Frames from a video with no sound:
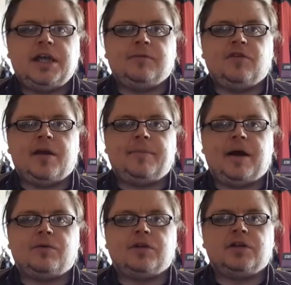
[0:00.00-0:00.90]
him great
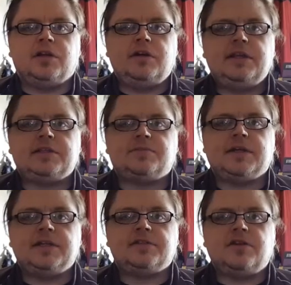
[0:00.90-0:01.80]
power and glory. This
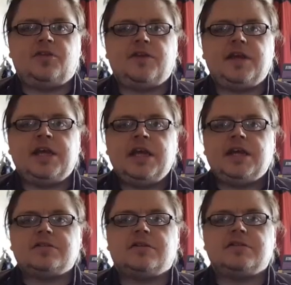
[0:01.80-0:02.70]
means nothing
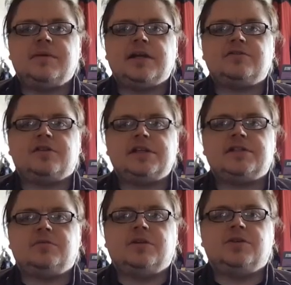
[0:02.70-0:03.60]
as long as Megatron is
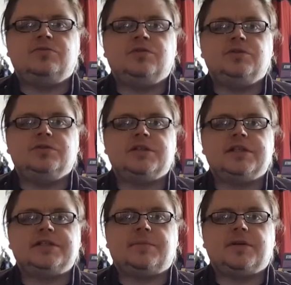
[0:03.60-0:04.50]
the one who rules the
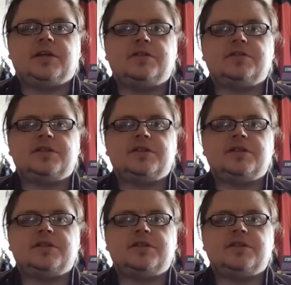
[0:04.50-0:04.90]
Decepticons.